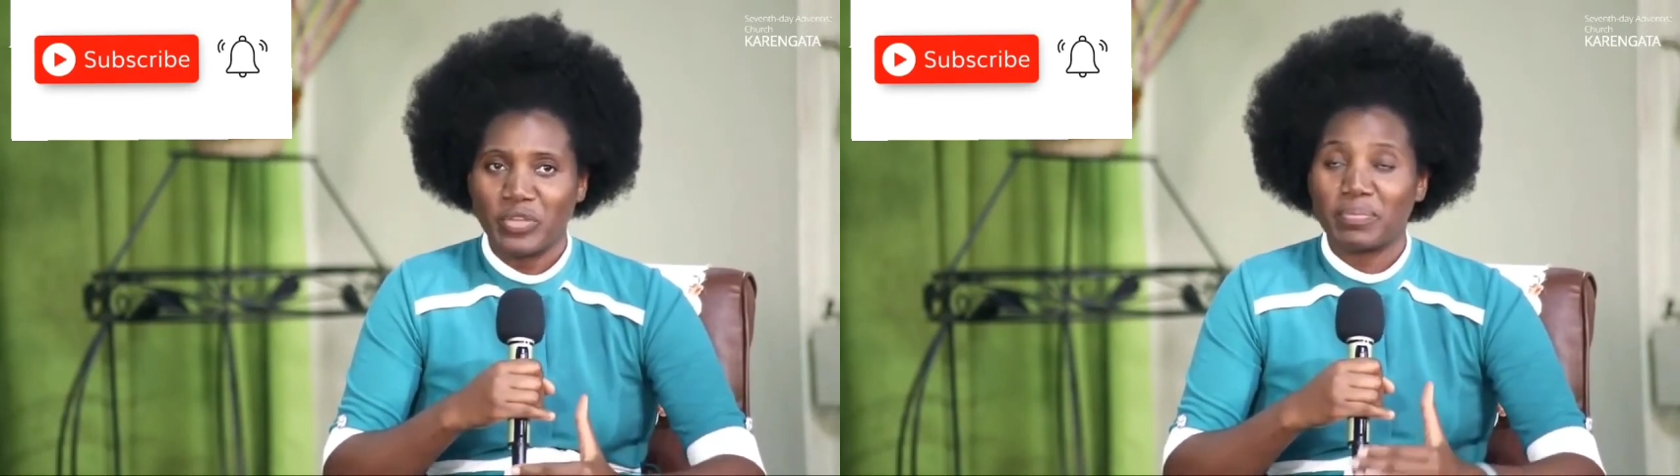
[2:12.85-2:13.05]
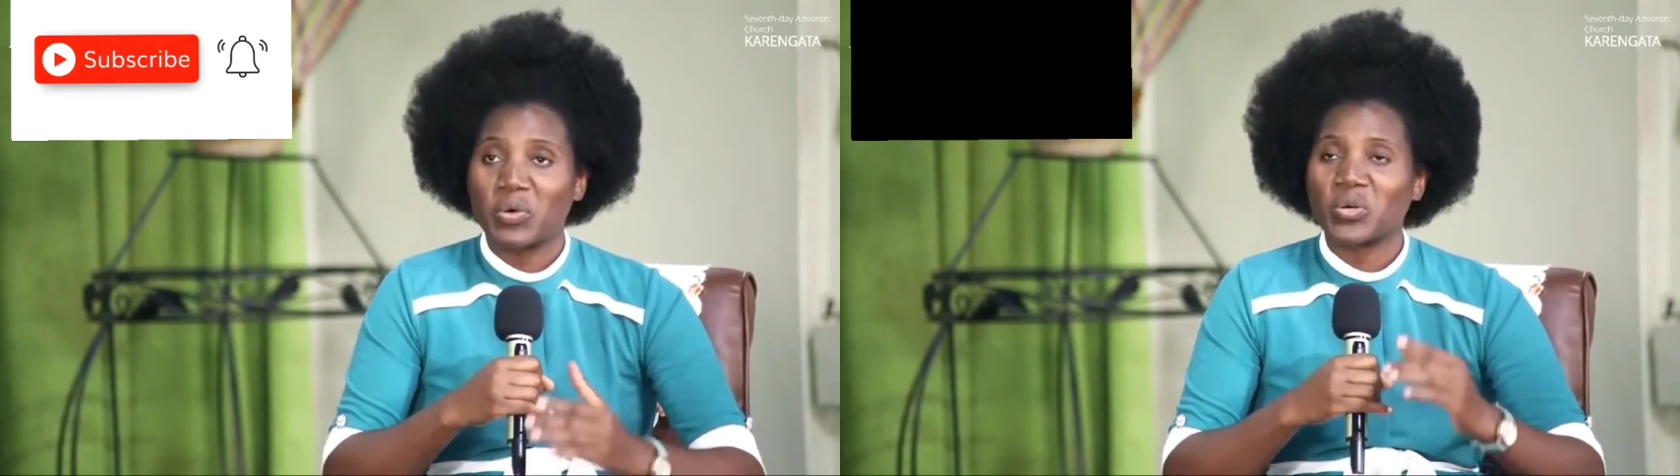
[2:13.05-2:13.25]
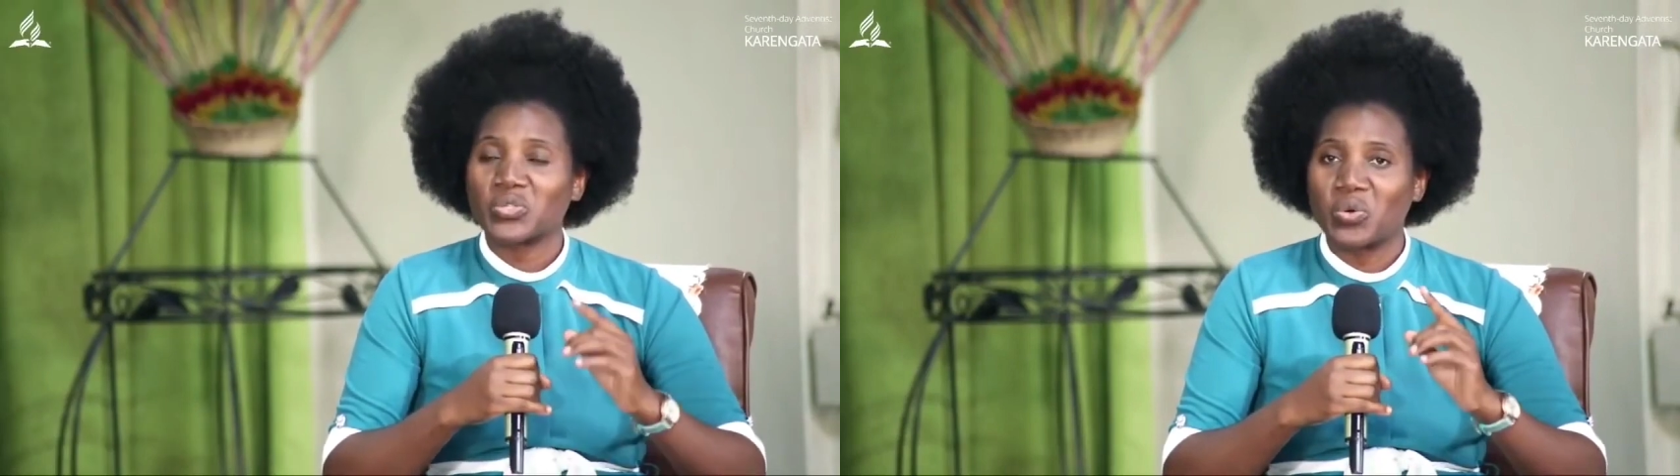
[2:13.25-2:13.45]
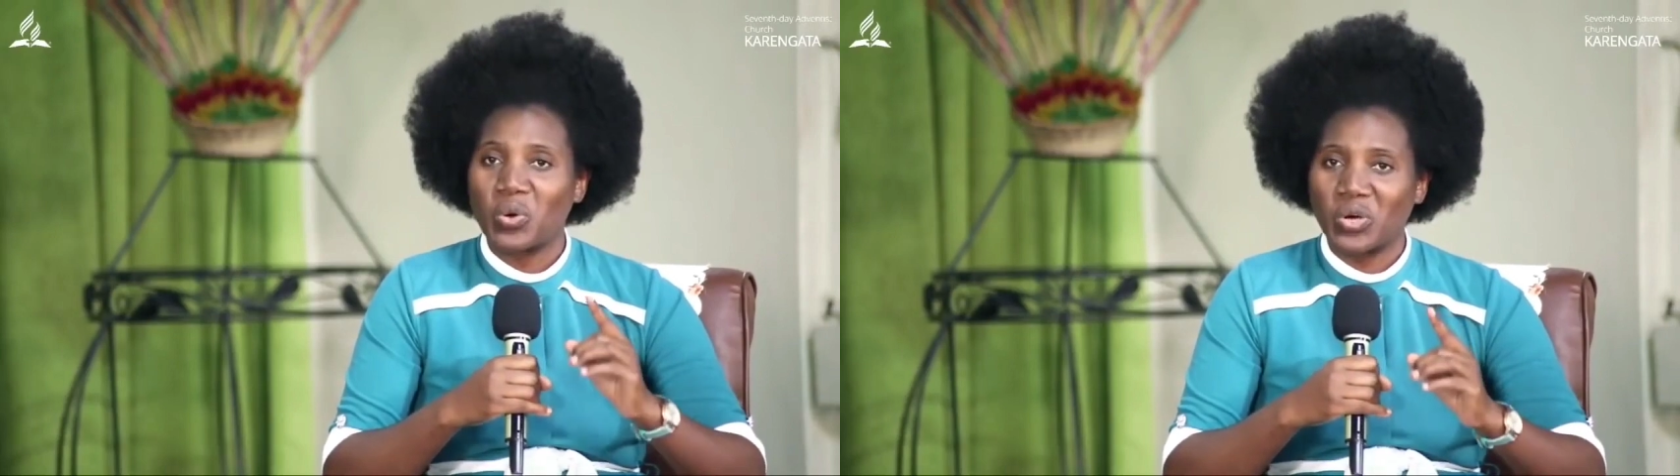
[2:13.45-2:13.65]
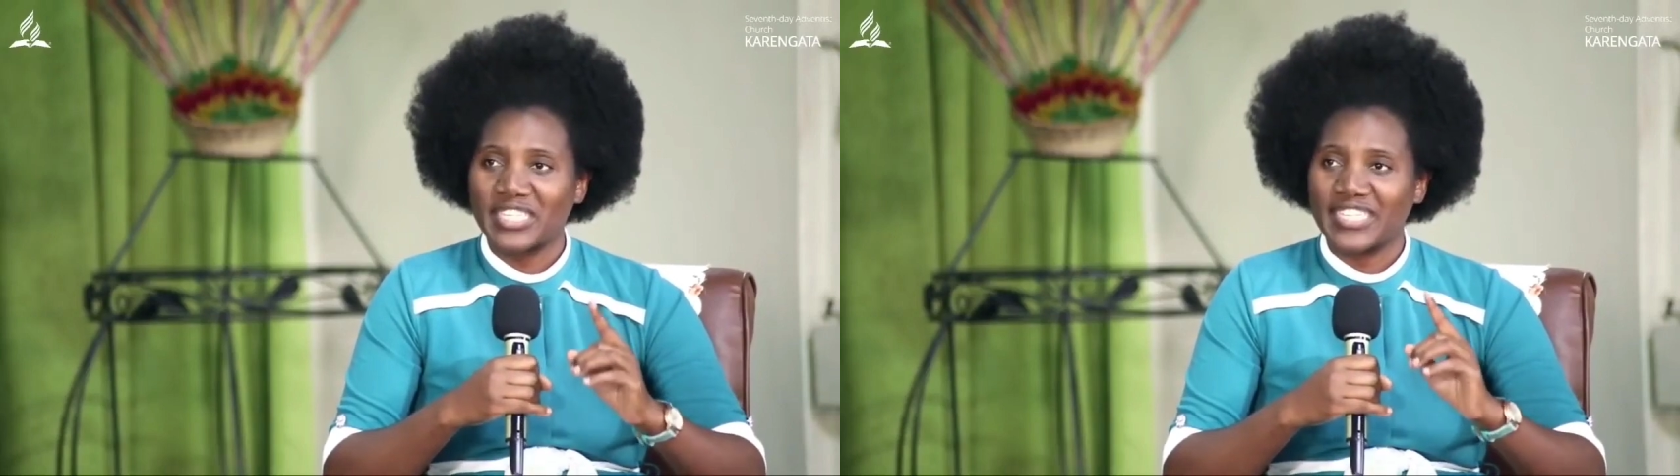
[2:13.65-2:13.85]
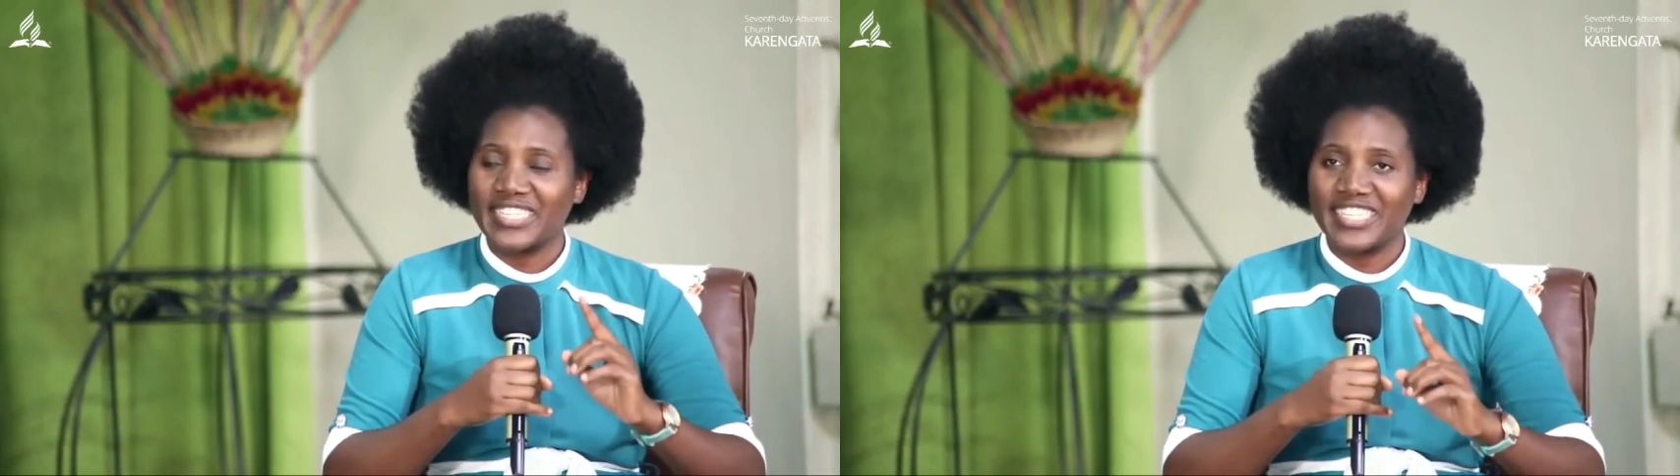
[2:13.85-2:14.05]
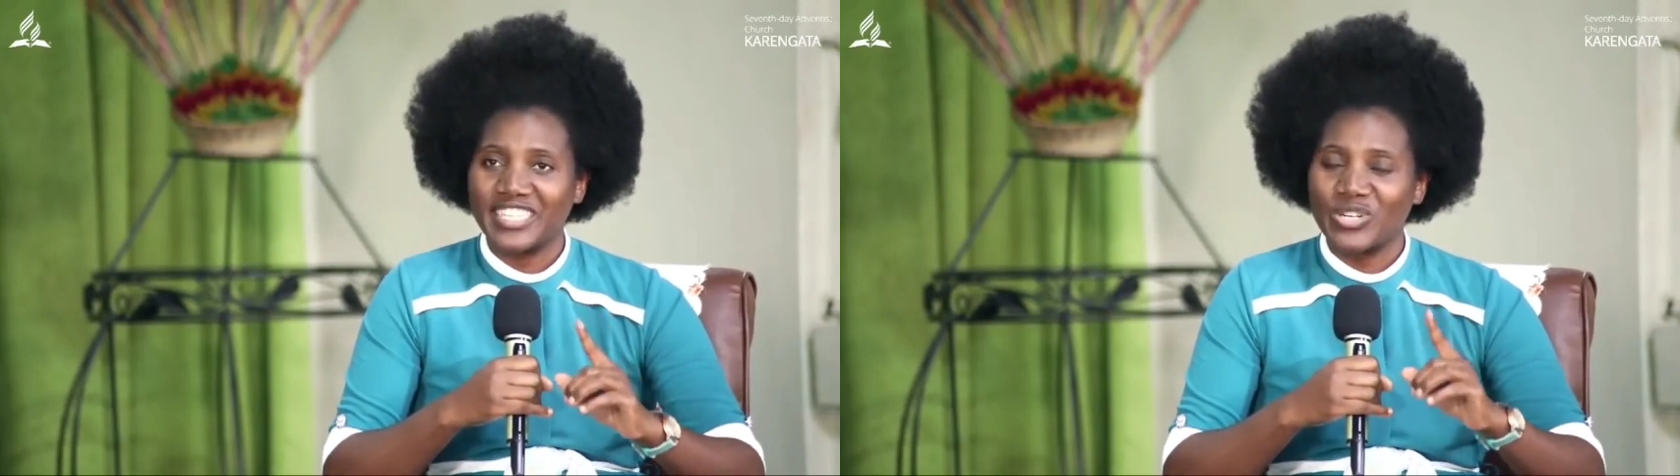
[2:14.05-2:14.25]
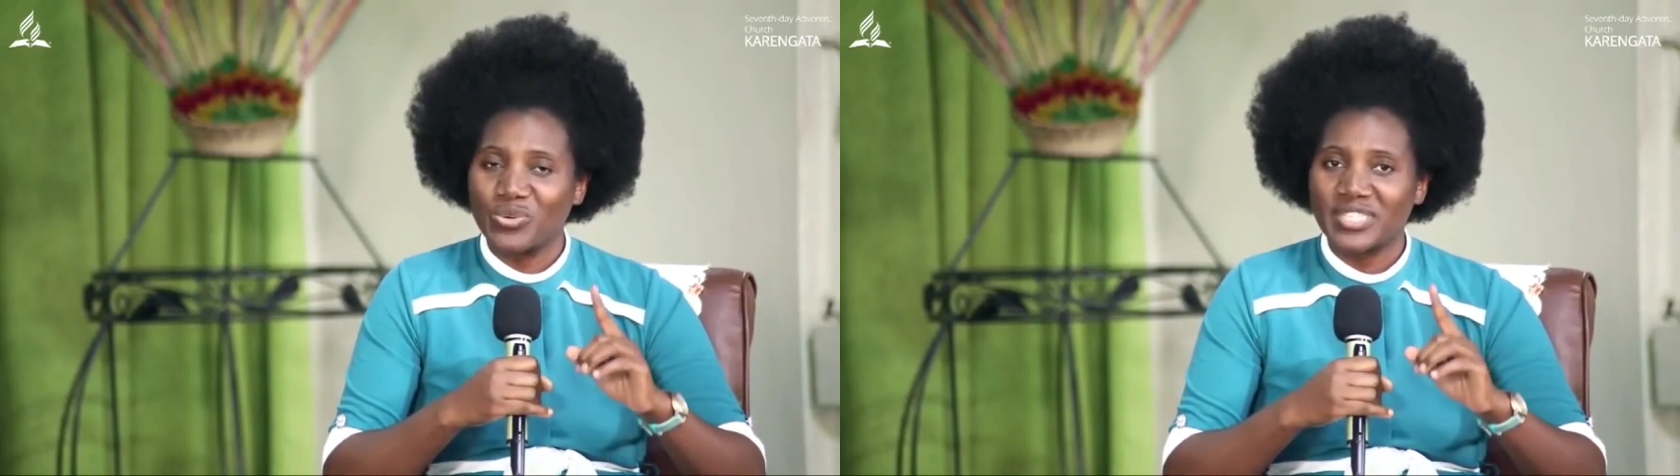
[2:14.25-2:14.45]
because God
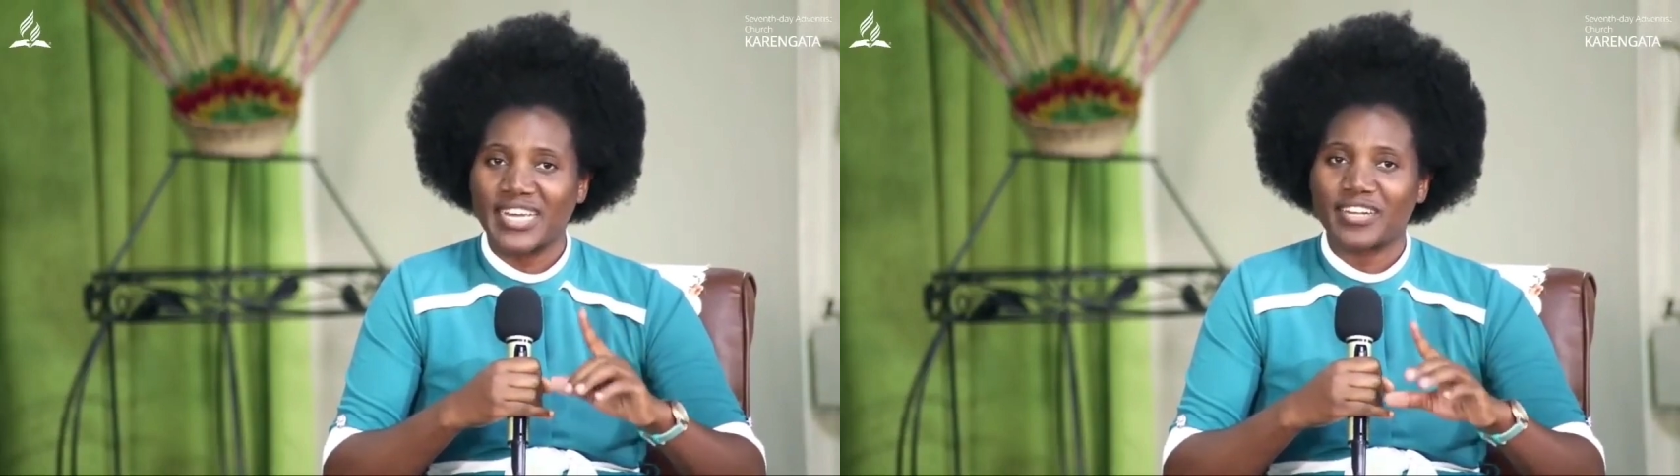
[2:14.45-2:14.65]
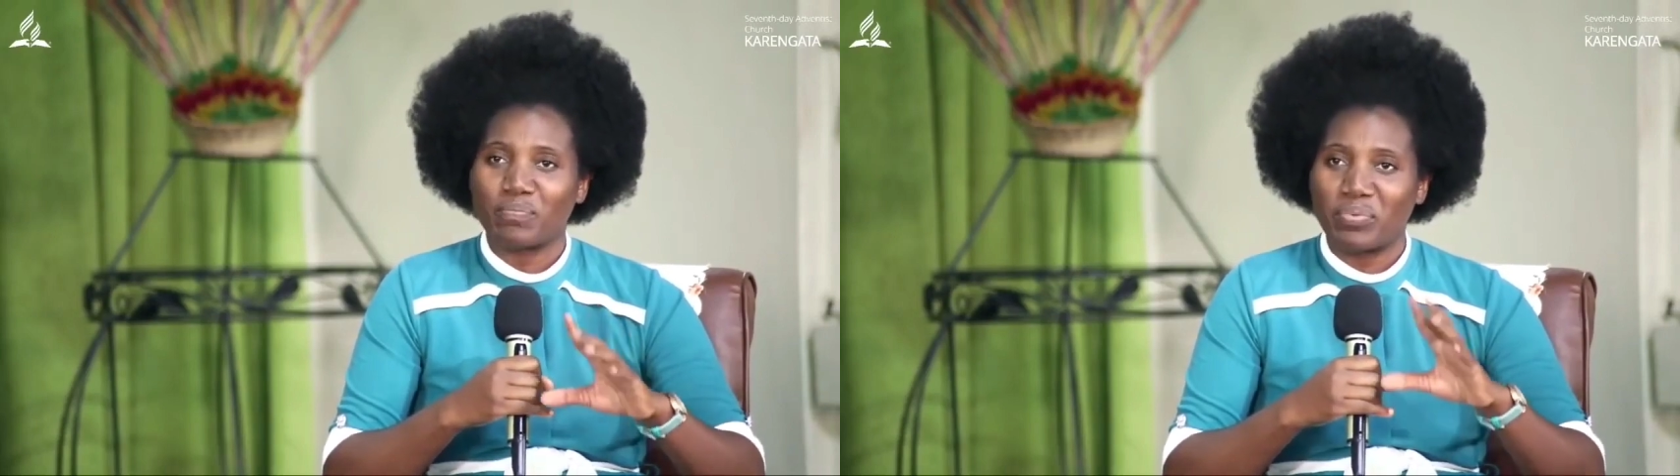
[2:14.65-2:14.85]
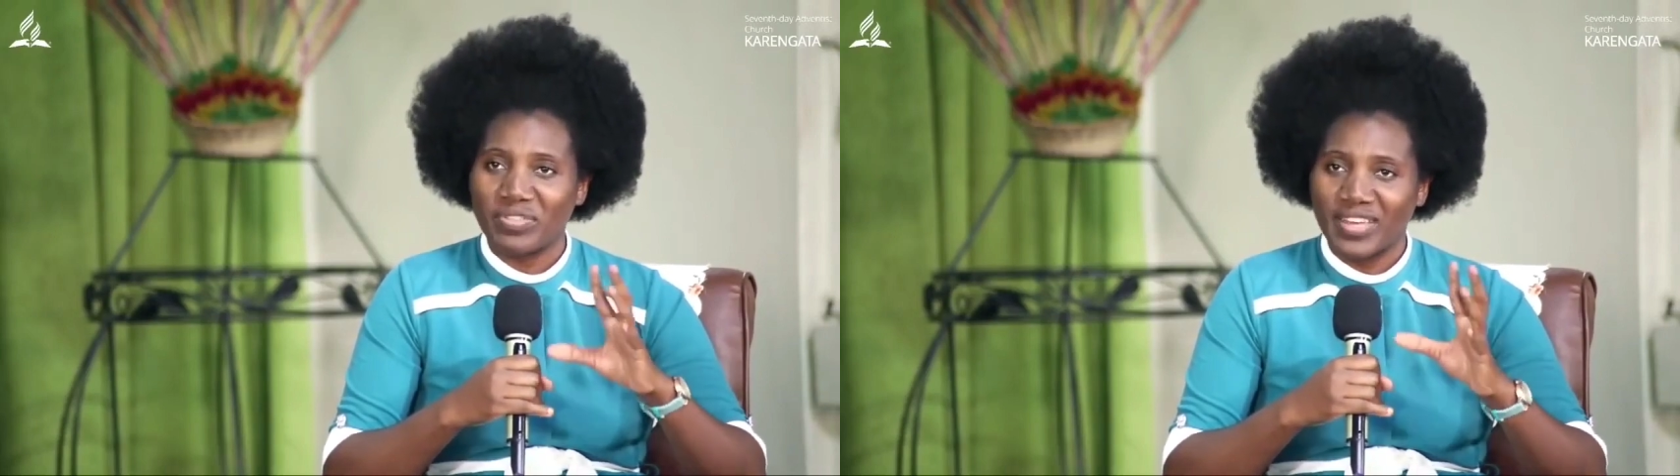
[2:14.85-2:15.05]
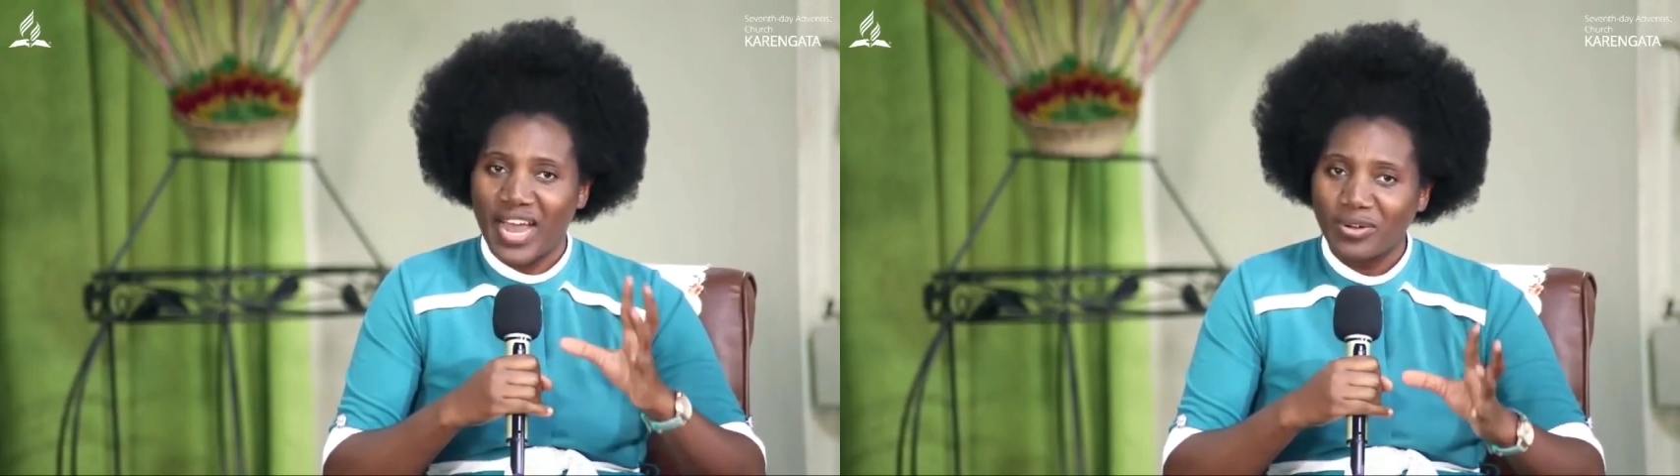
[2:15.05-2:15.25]
indeed looks at both the